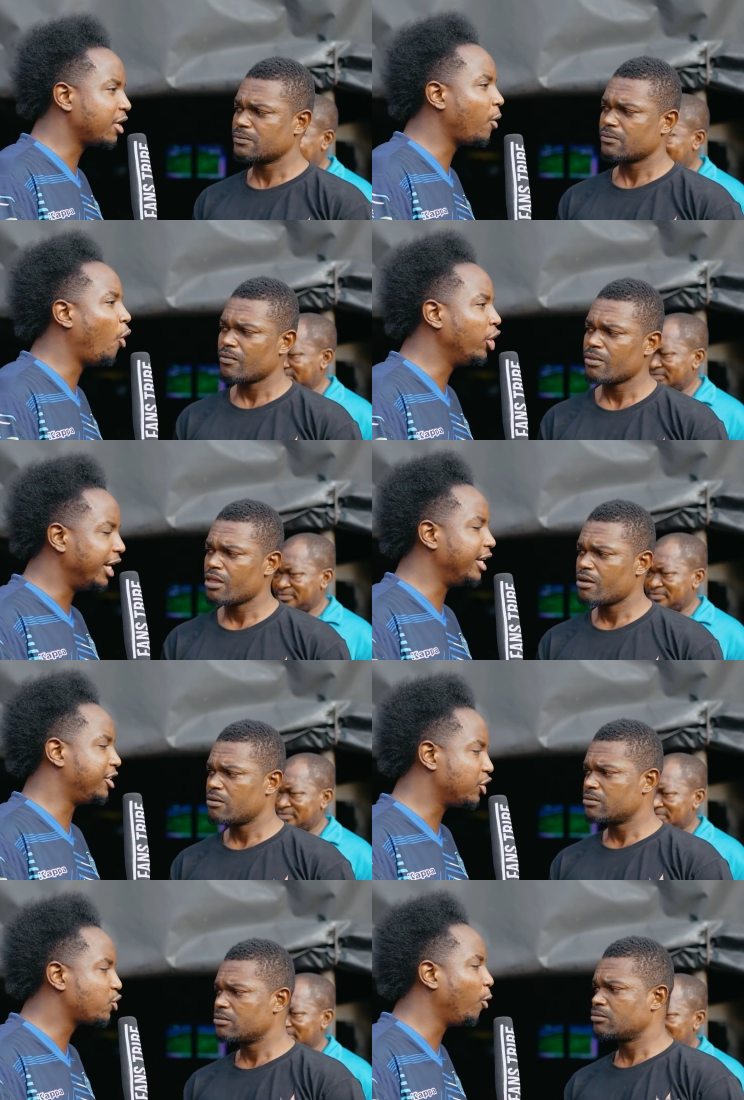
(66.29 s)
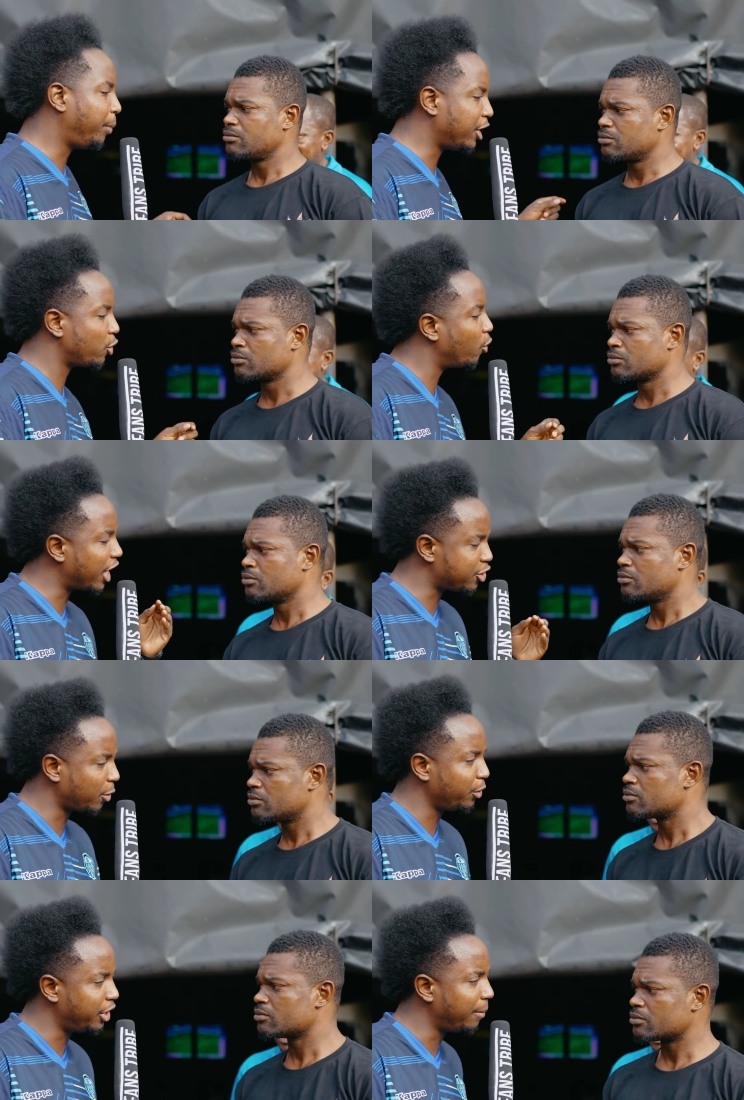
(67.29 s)
Speaker 1: say one day this whole pressure will catch
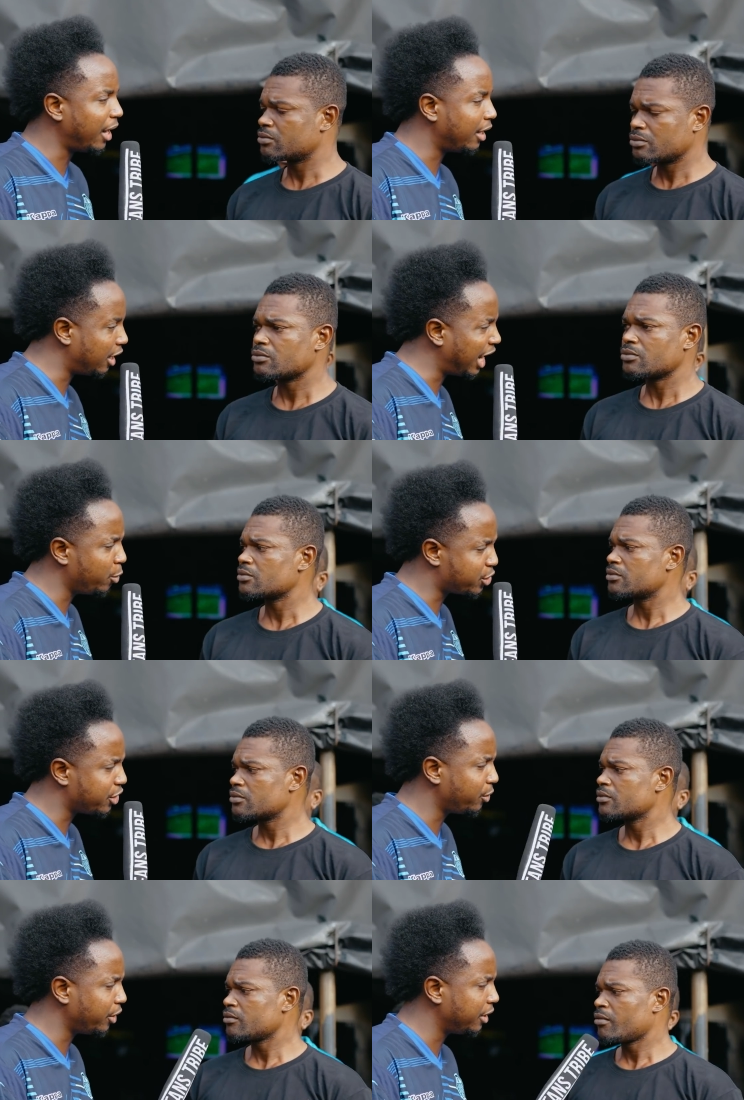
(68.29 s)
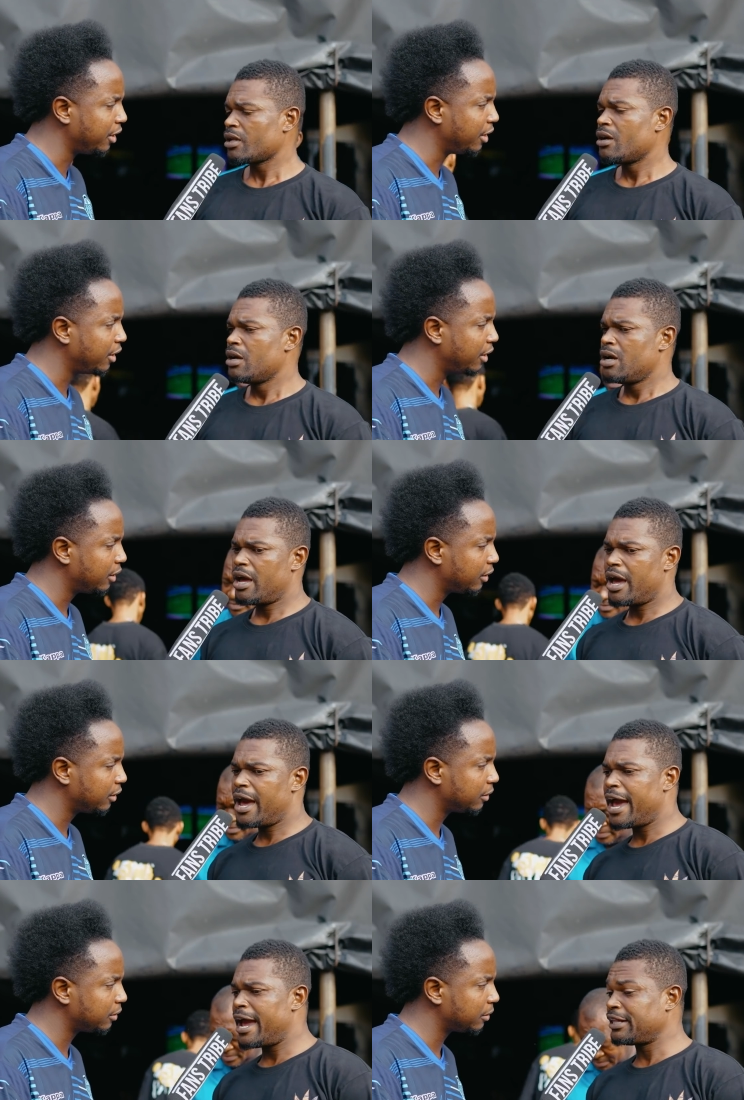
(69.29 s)
up with them, and I will see today.
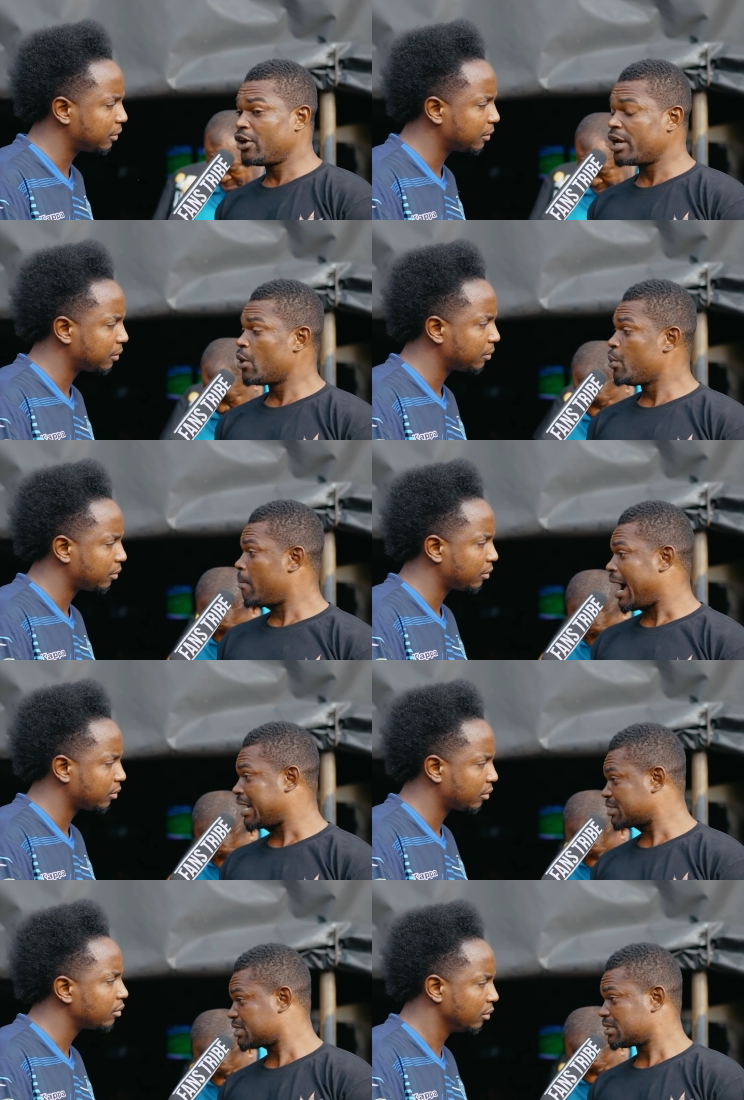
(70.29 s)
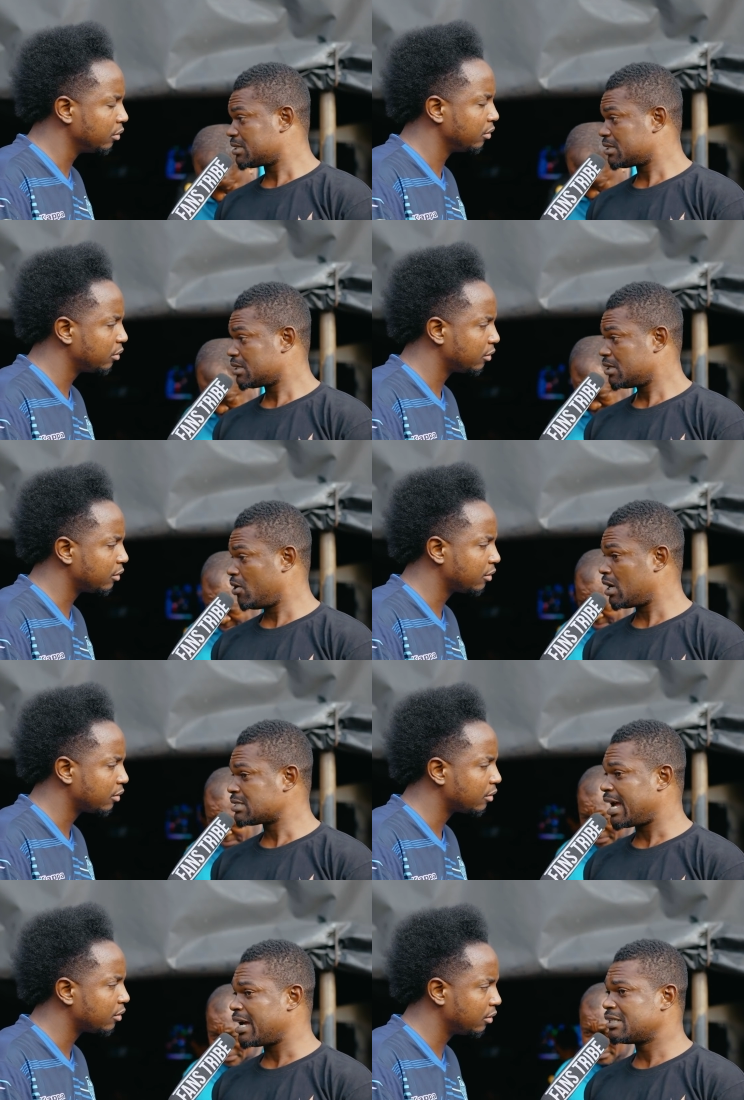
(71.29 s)
Speaker 2: They don't win match. You
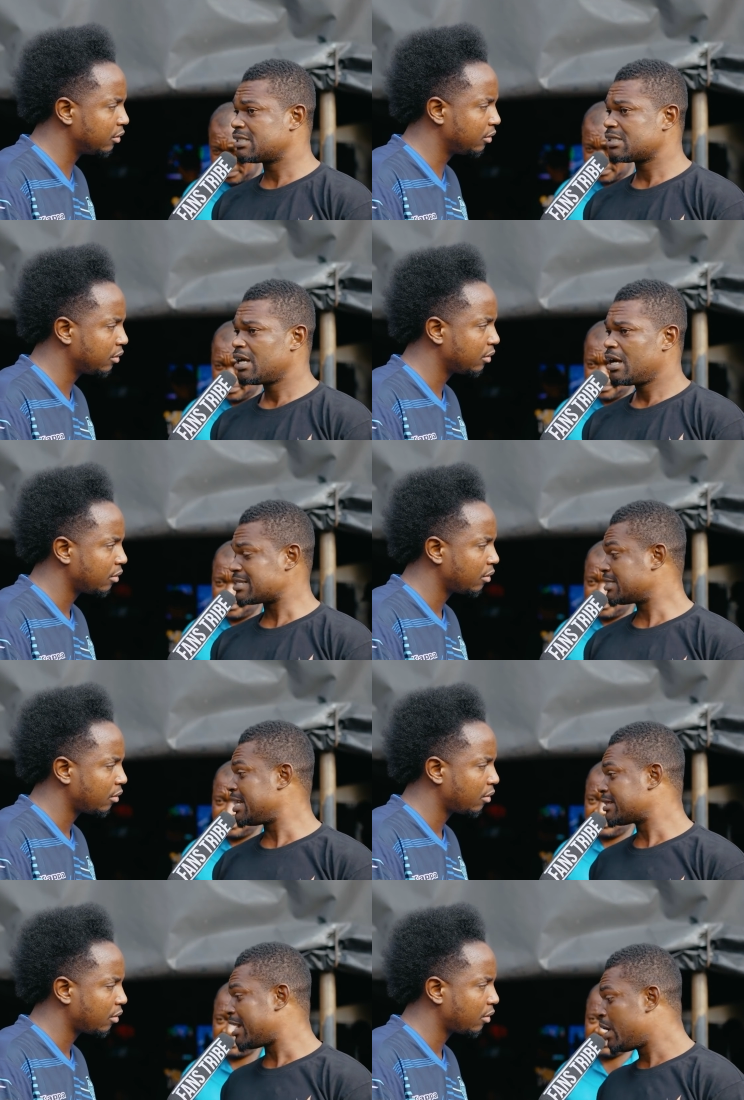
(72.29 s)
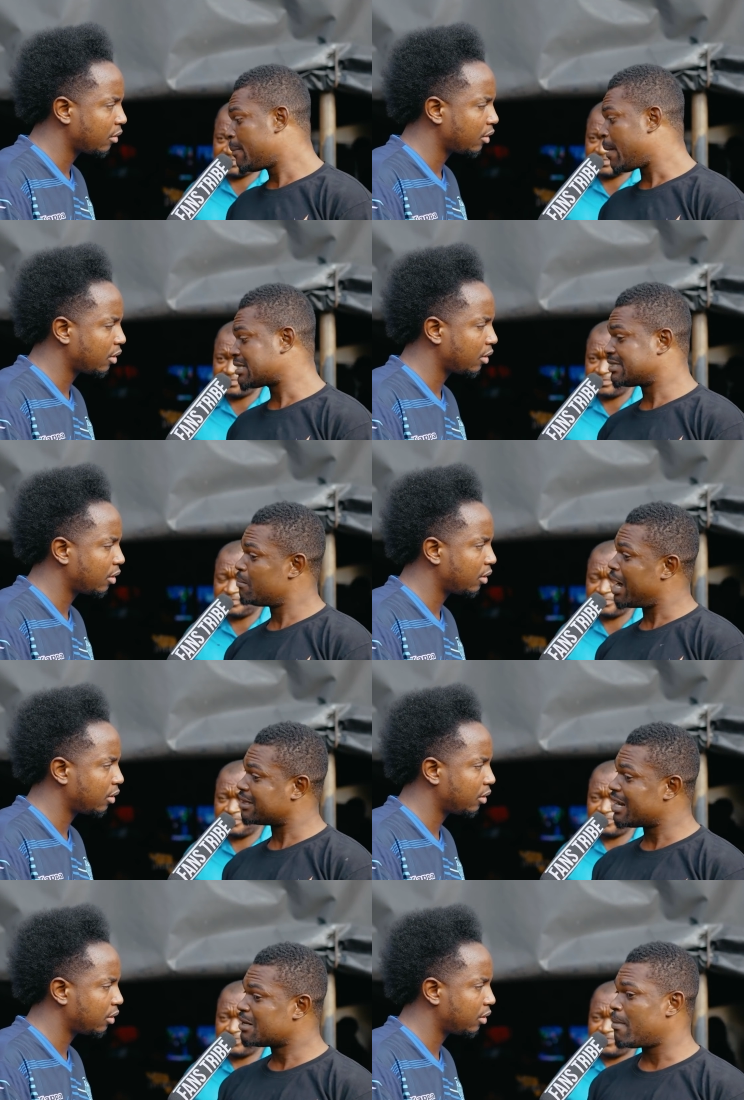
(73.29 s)
understand? I still tell you about the
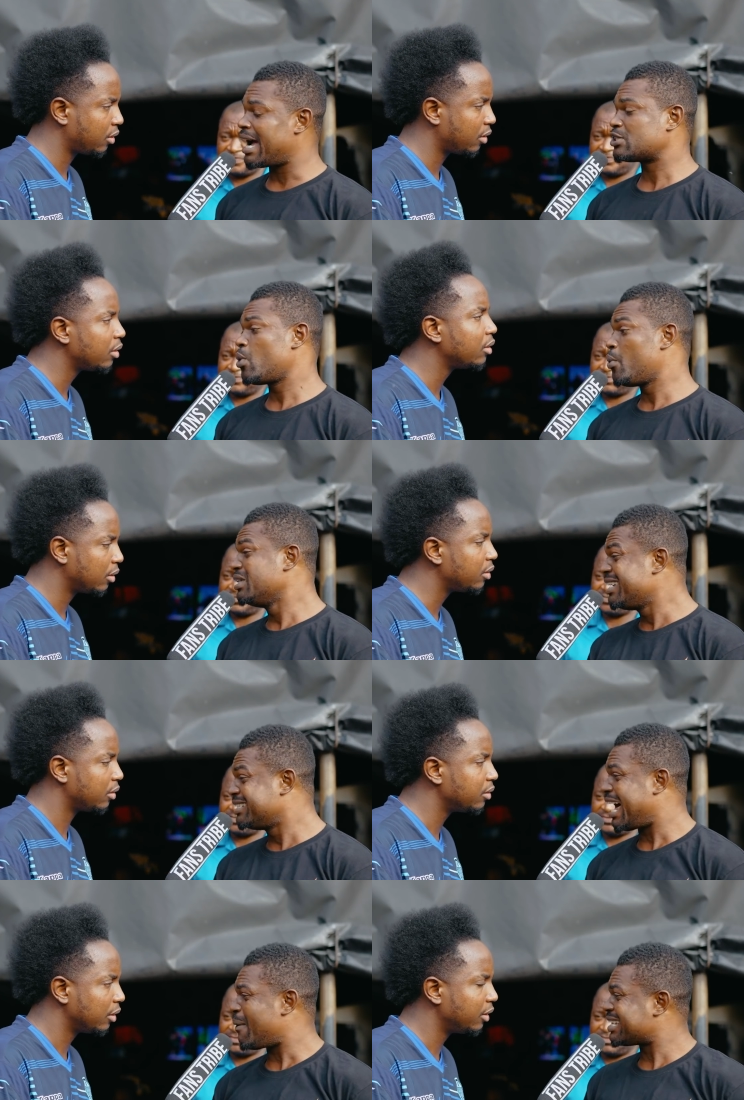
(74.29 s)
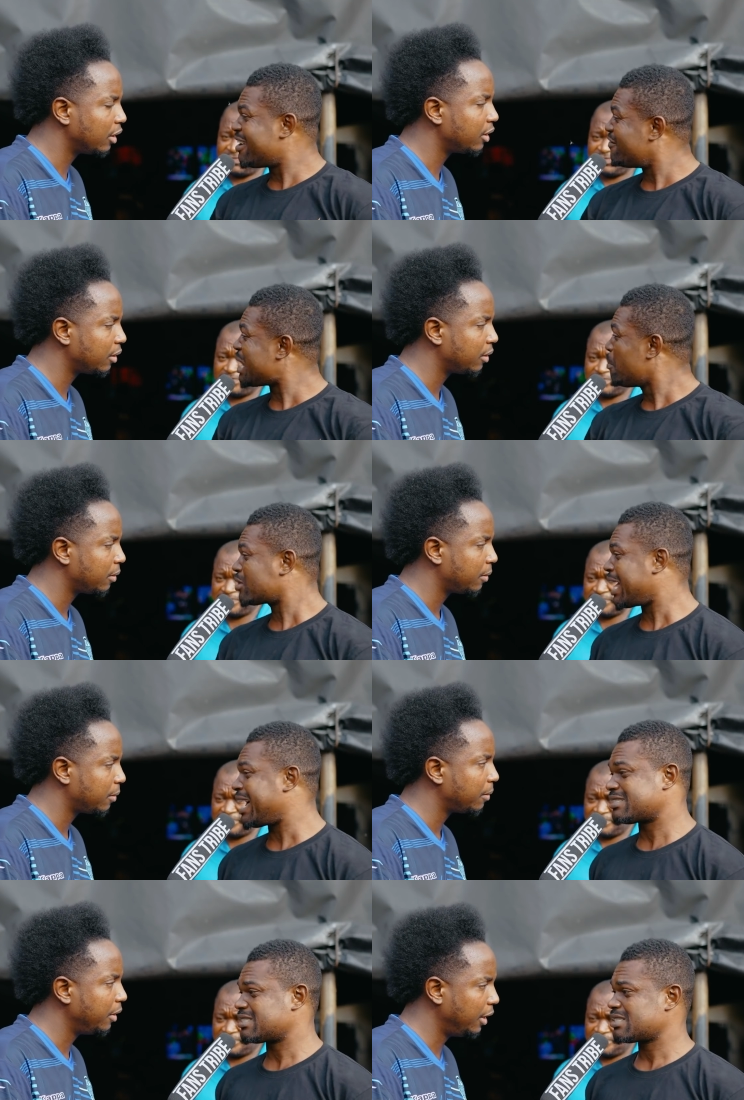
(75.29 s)
Madrid match we will need. That one, they're very important.